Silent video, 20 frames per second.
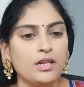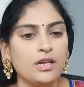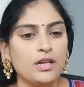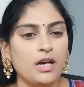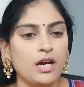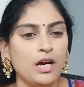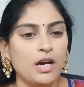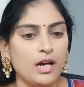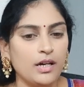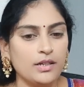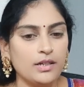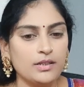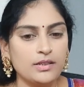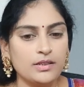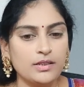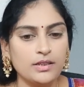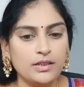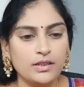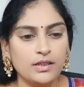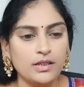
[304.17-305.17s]
And
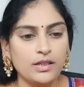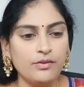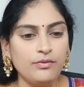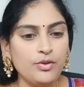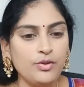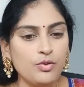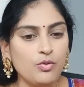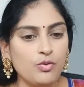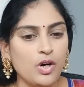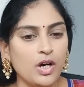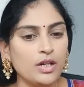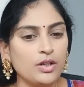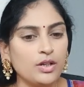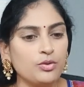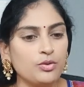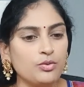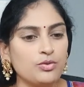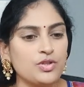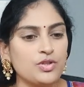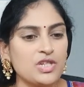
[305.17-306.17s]
if you want
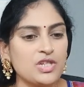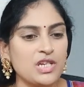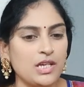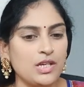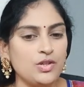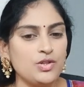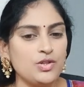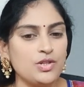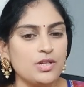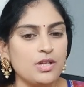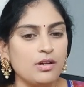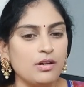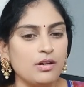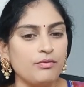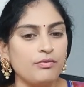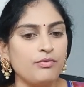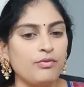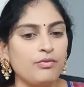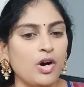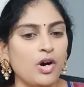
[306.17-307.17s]
to change the
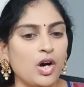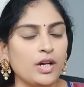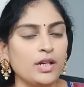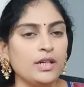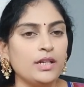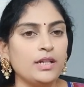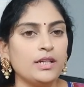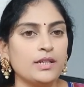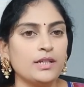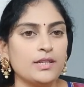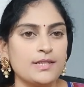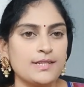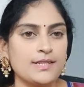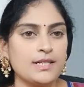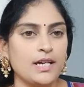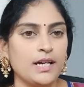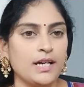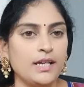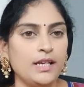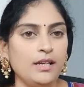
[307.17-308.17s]
font
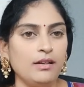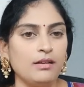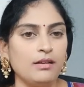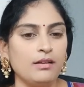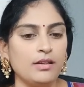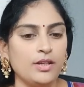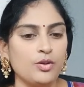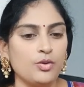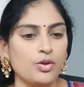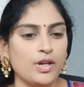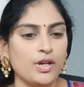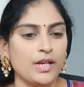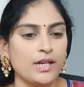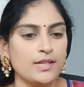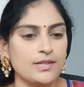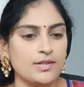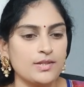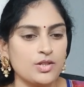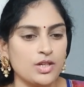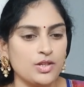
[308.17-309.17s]
style, you can
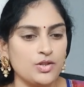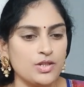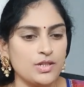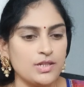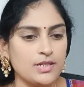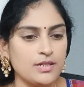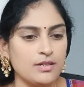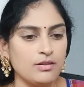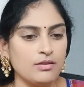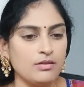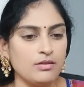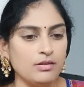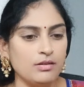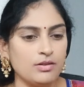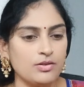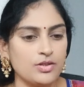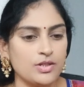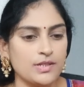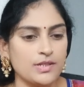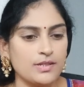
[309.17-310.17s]
change it here.
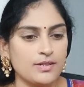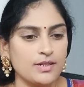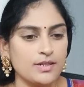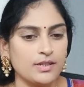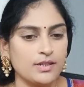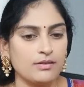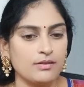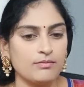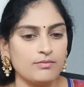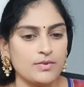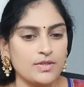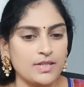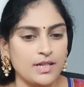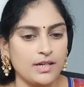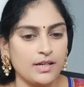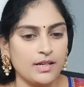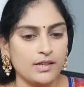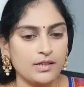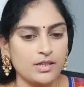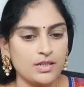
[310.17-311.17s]
Just
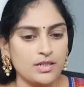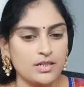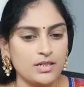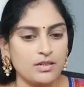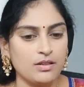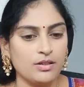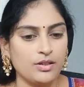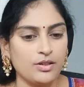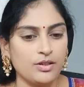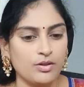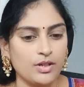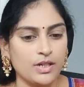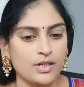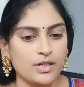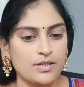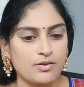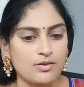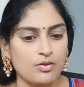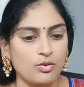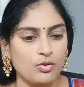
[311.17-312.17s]
select it here, you can
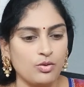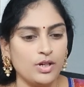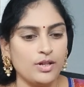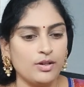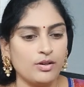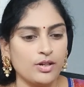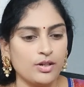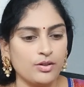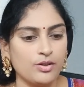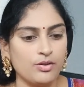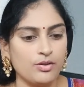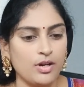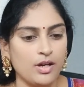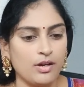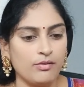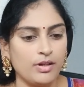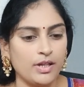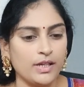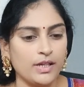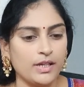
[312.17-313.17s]
scroll down and you have
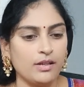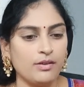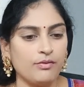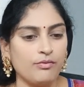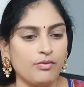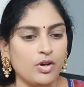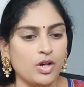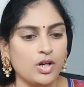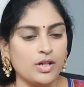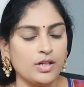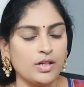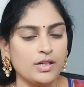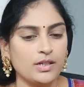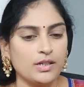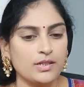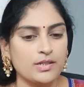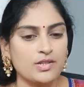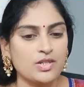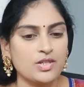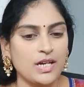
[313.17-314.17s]
like a font
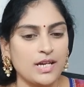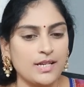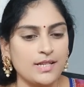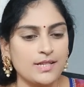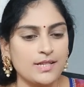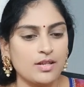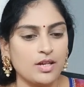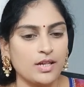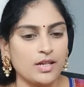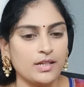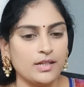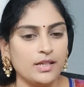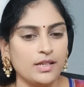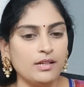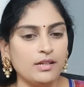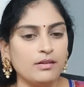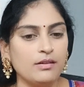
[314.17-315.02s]
styles are there.